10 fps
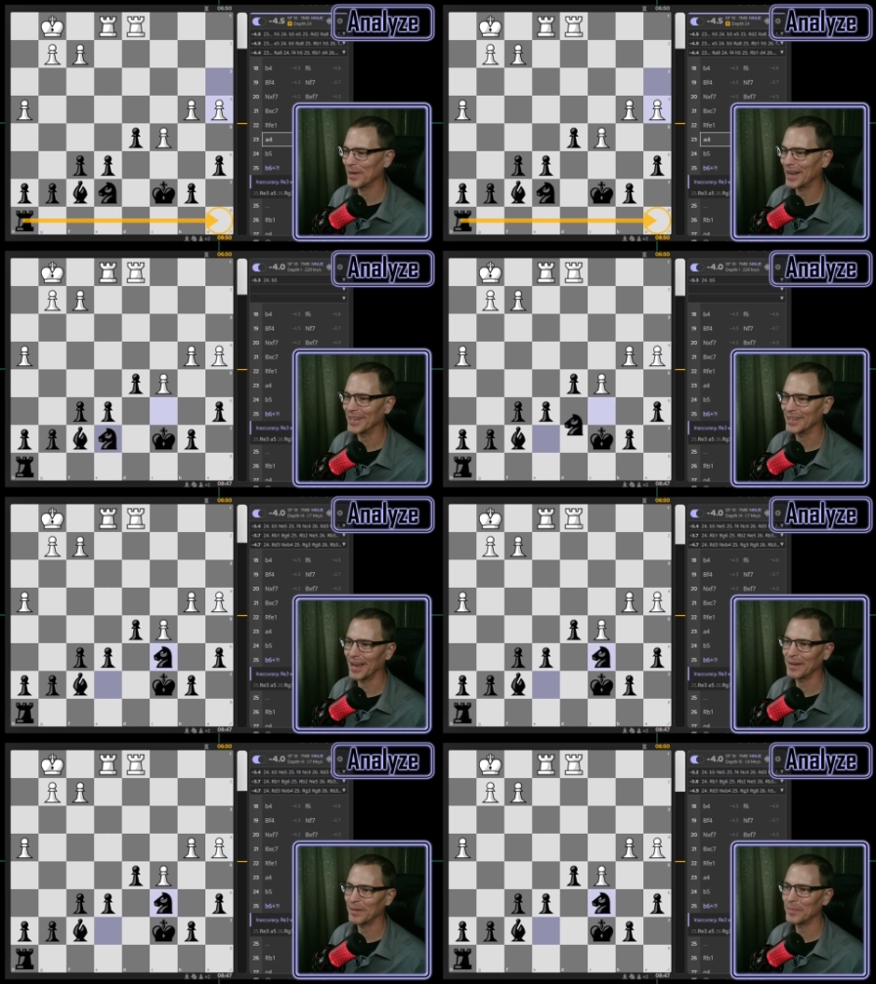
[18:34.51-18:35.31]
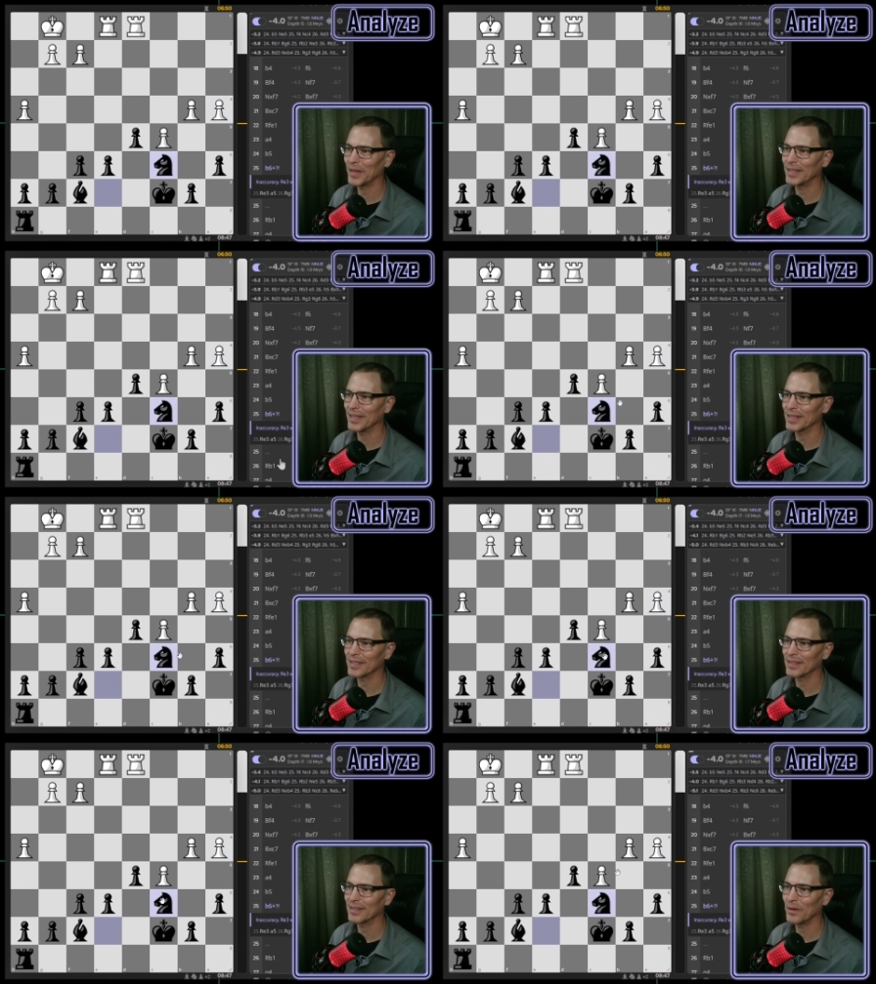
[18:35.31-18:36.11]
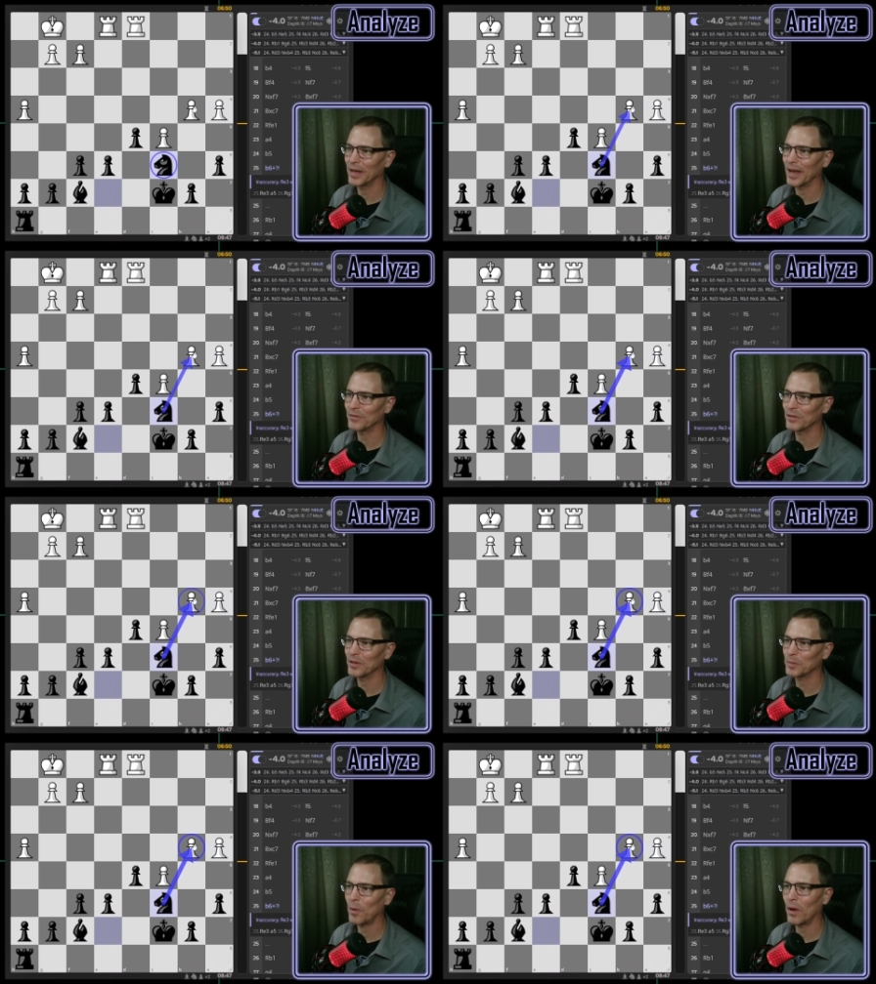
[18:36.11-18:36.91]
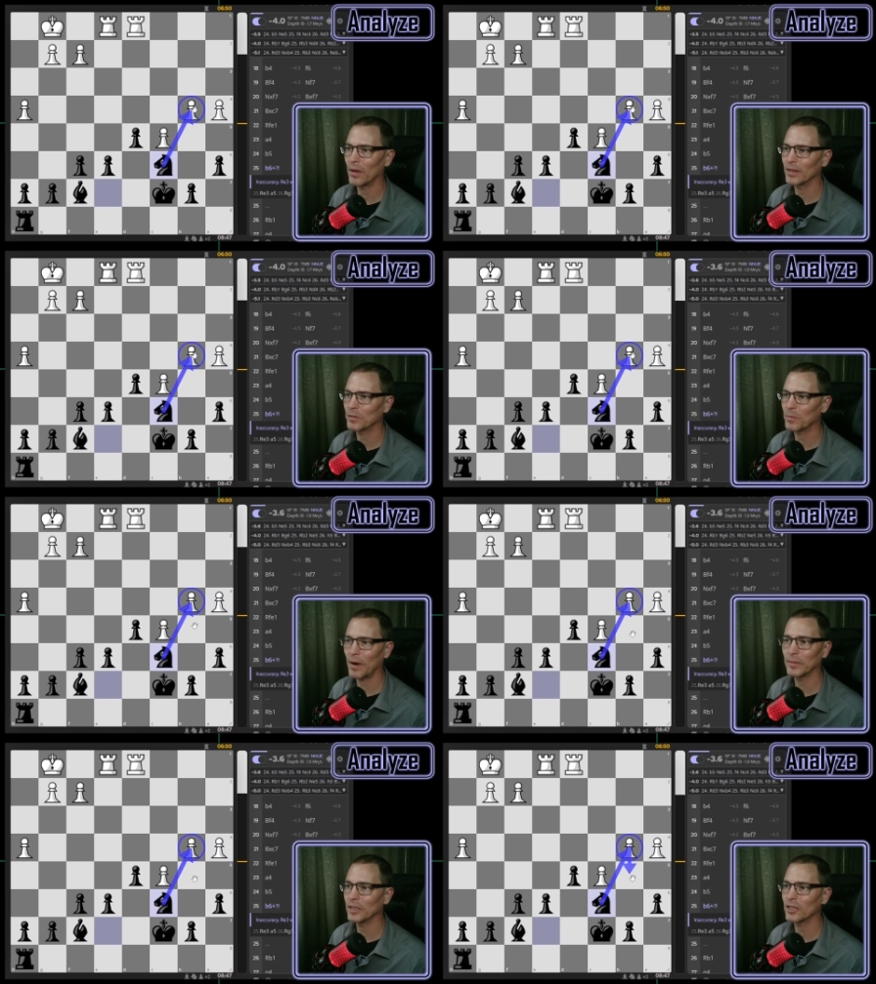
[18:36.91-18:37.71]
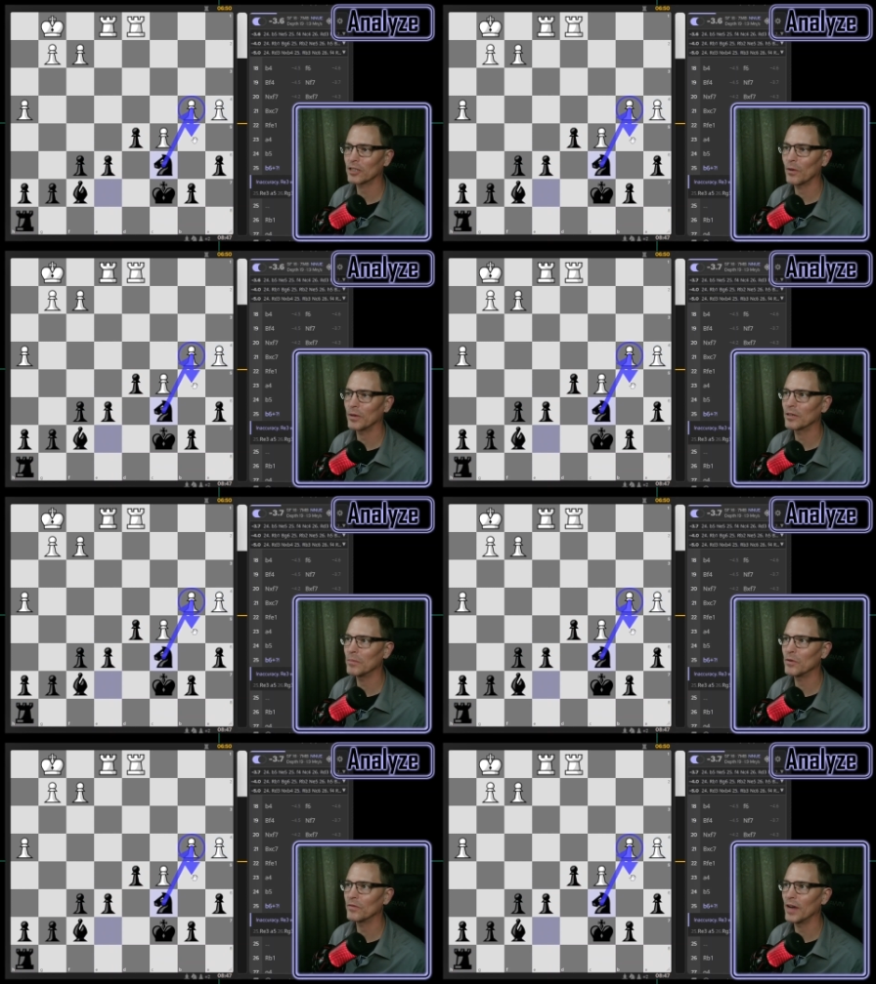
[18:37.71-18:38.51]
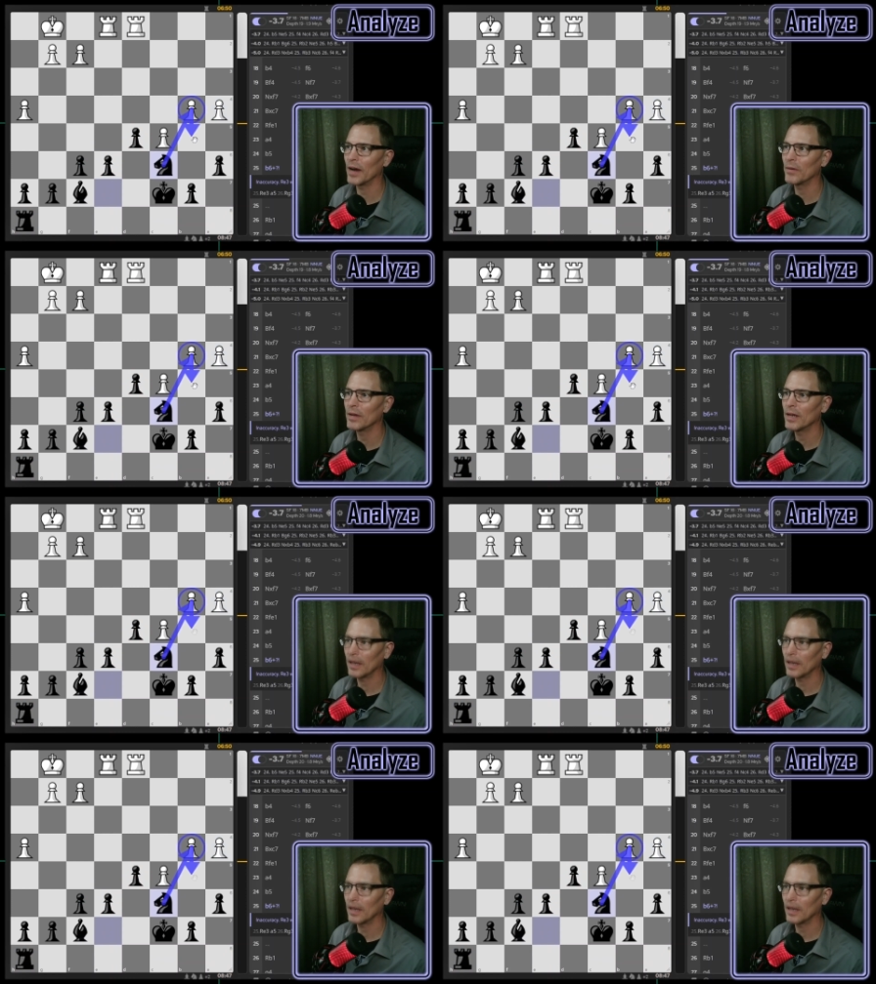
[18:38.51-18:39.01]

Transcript: But I didn't. I, I played this, going after this pawn that's probably just going to move now.